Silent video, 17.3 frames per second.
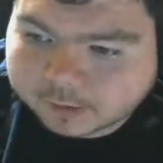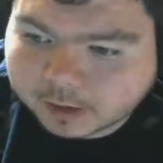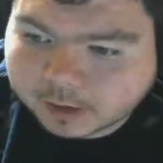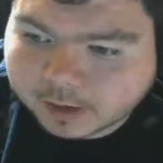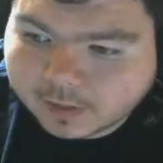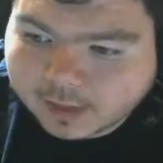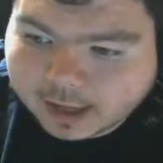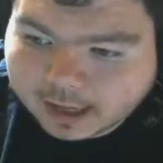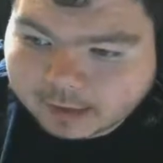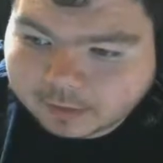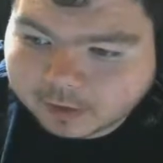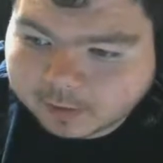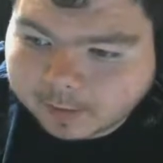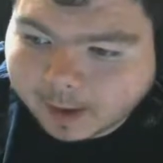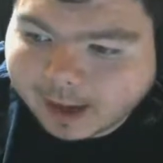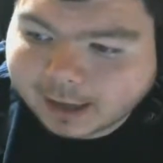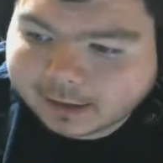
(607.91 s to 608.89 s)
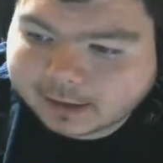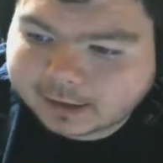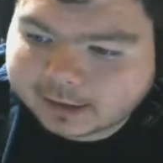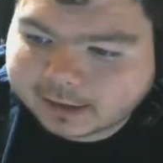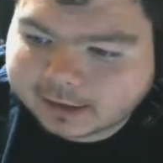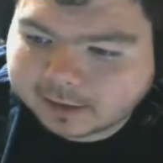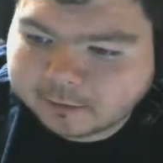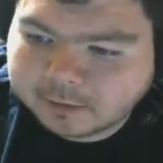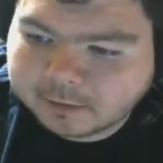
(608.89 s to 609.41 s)
and they have spotted
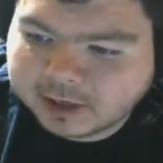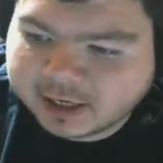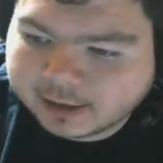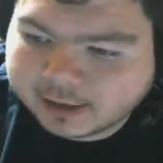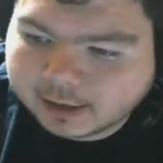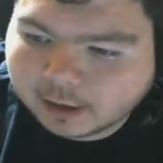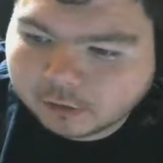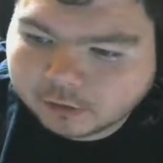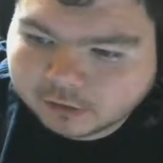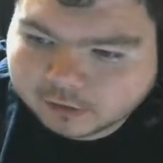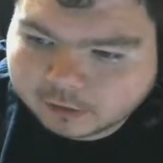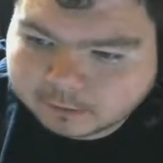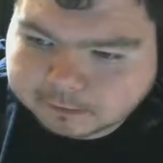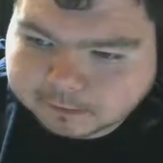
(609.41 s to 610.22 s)
him and he knows it.